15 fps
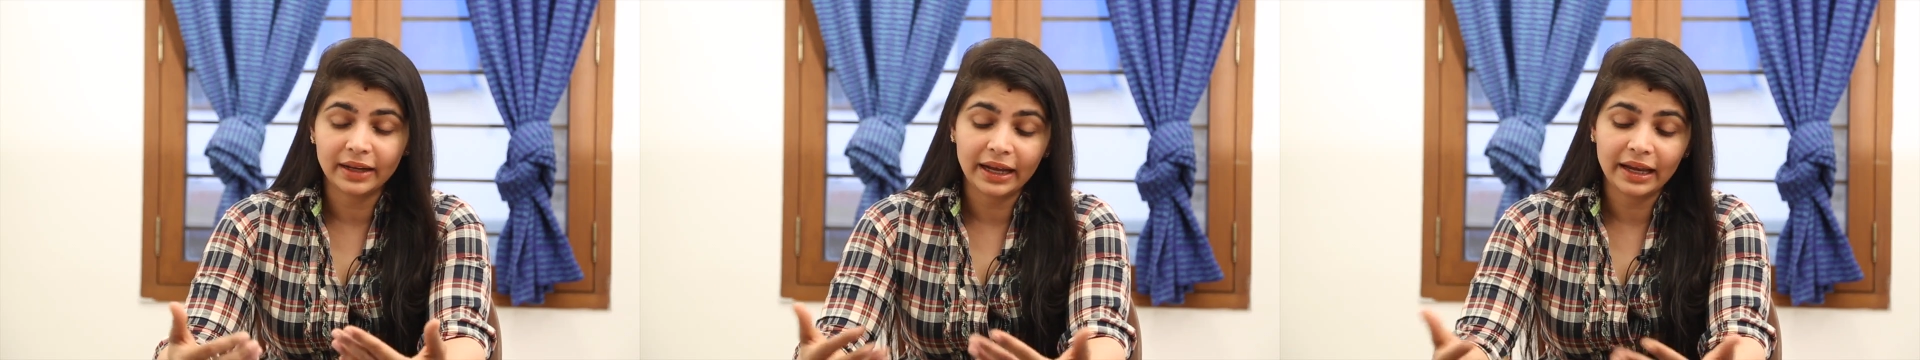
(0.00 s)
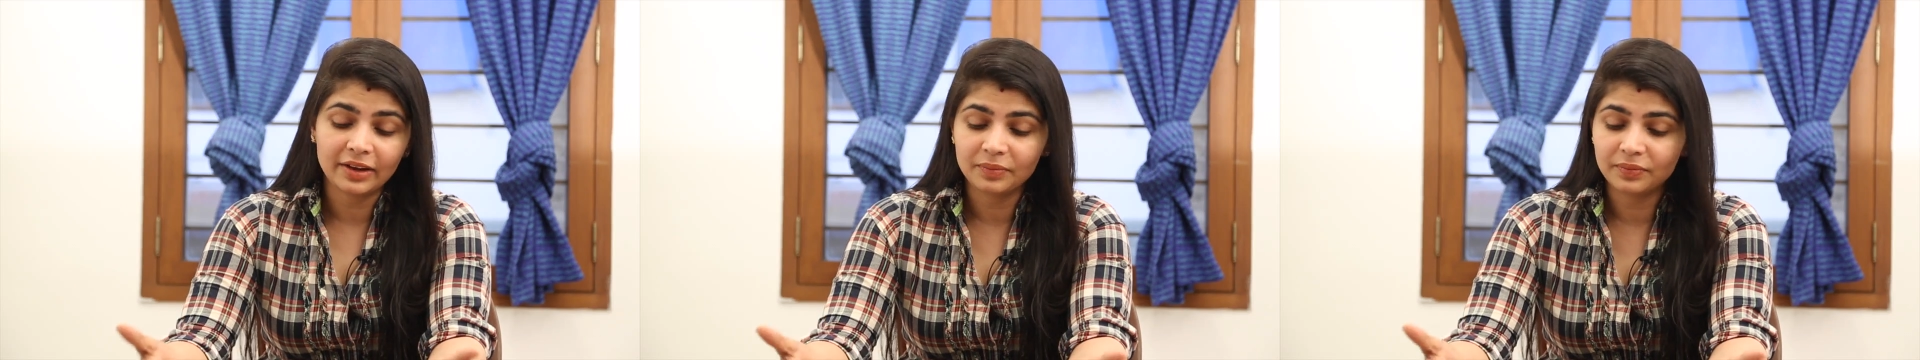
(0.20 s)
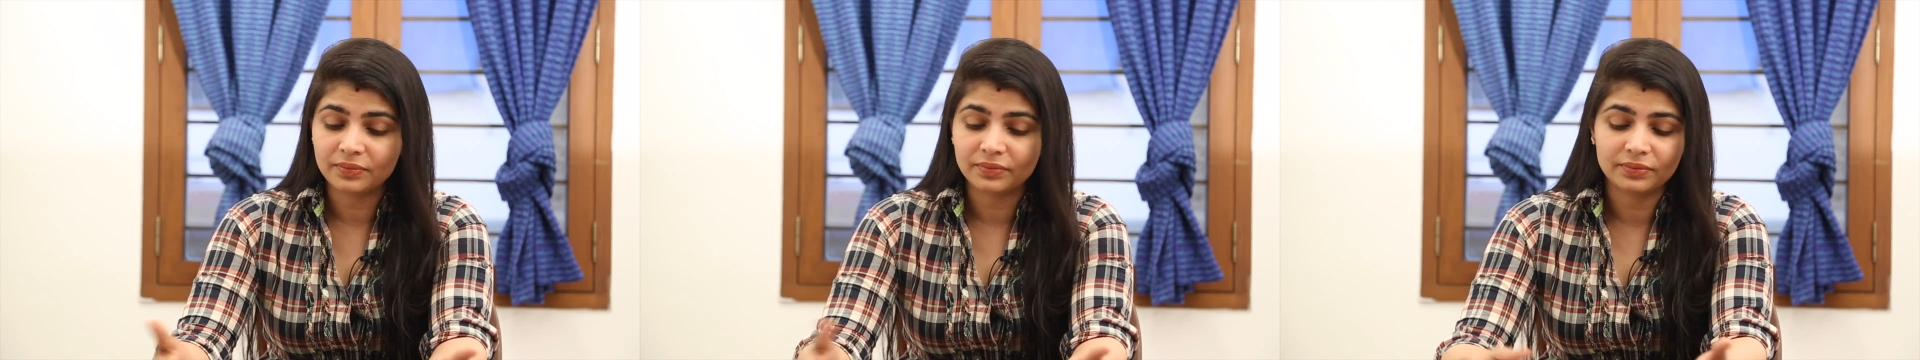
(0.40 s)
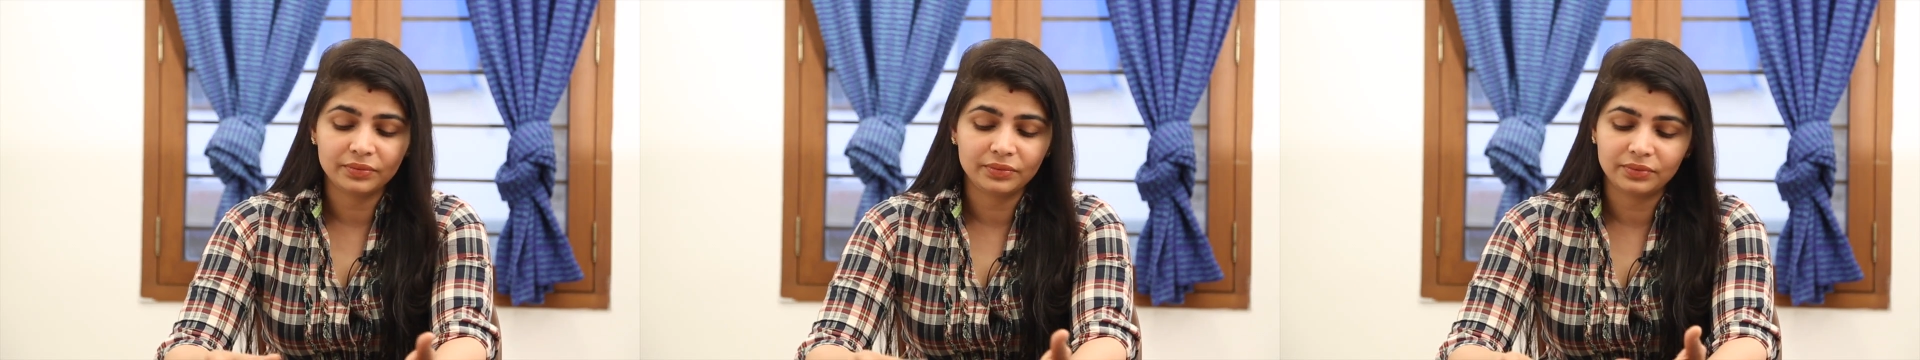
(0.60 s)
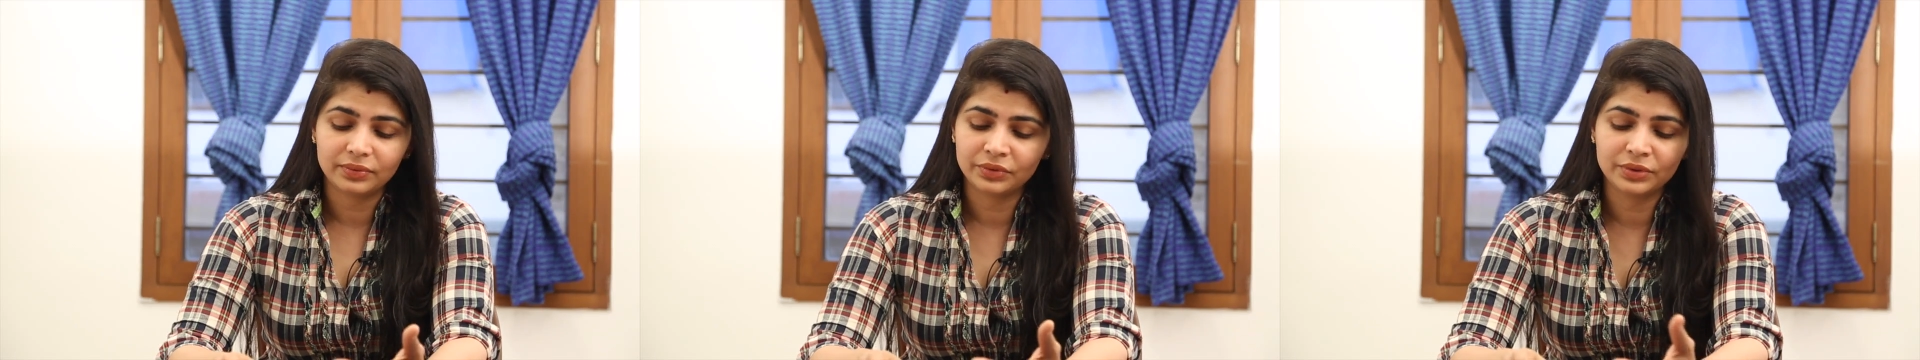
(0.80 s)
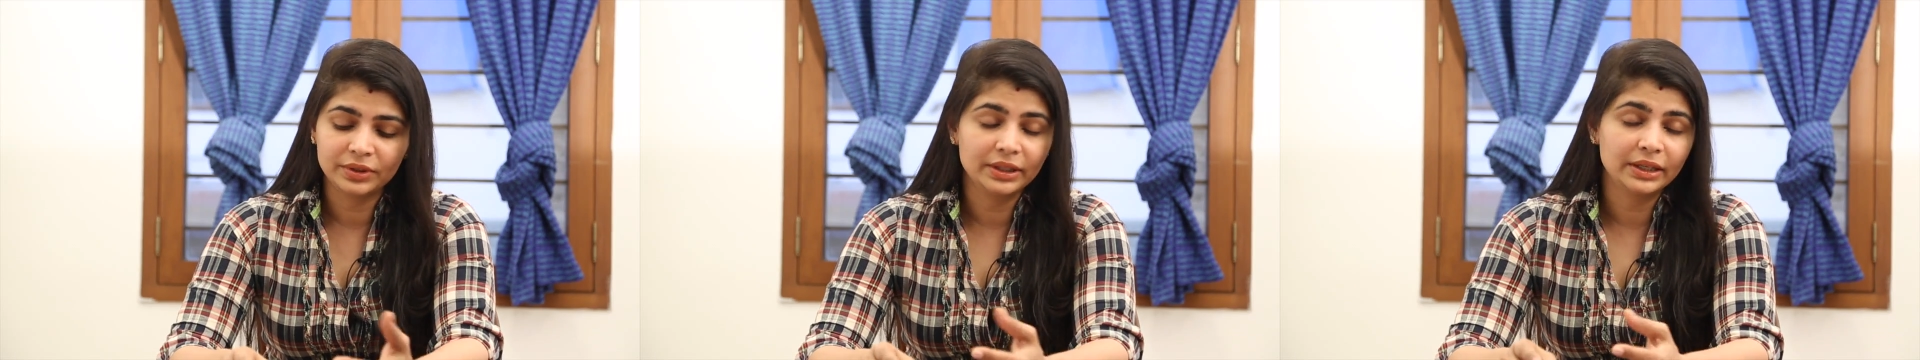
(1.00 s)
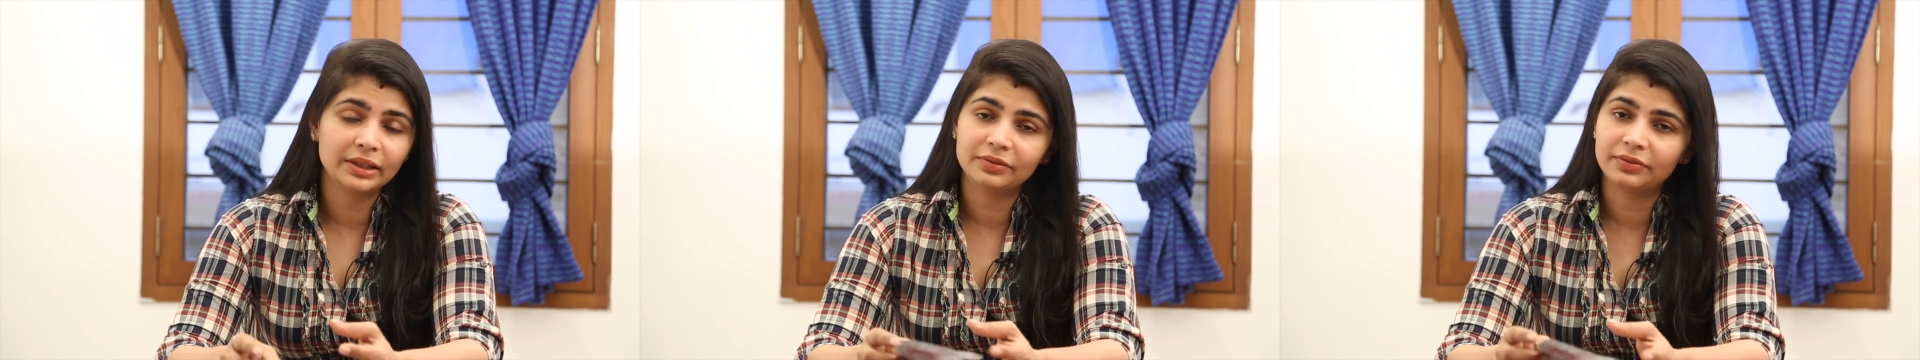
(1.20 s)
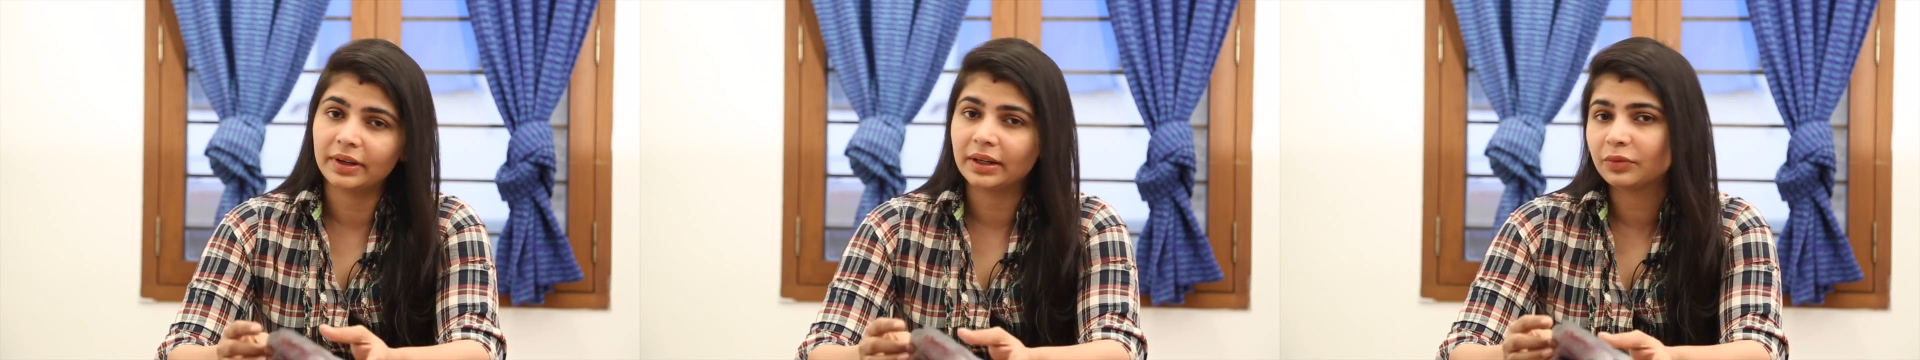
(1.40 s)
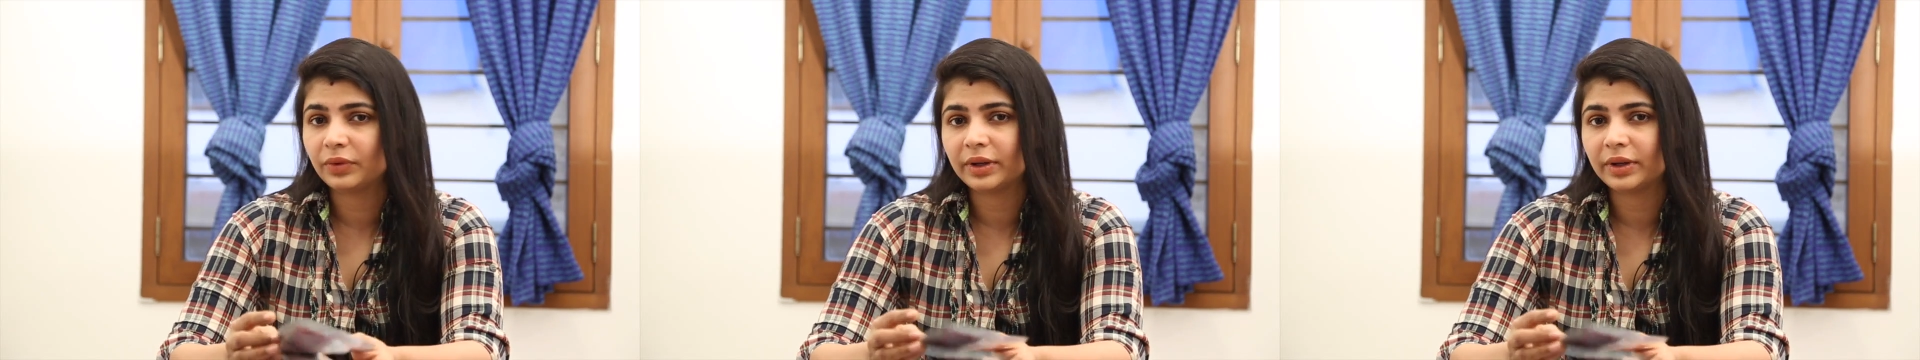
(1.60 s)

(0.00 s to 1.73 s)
I have really felt